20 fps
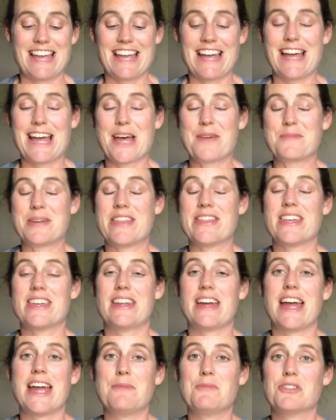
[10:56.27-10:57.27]
And then
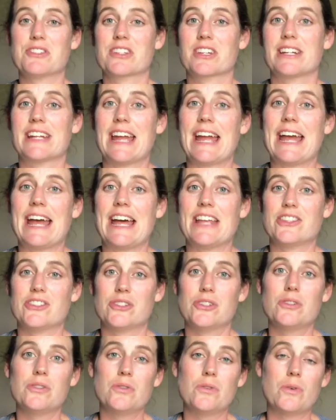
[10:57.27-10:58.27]
I'm just going to add
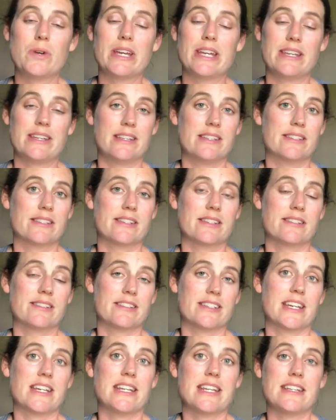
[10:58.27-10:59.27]
to his
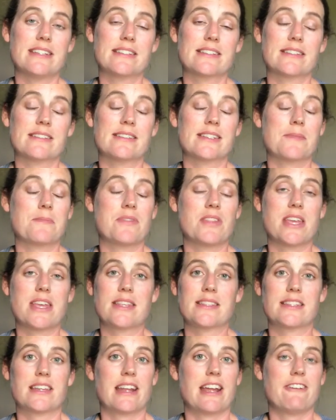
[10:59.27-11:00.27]
studies some
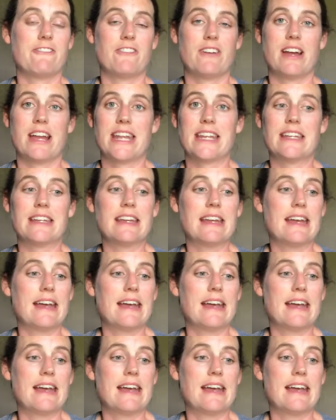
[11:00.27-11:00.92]
things that I find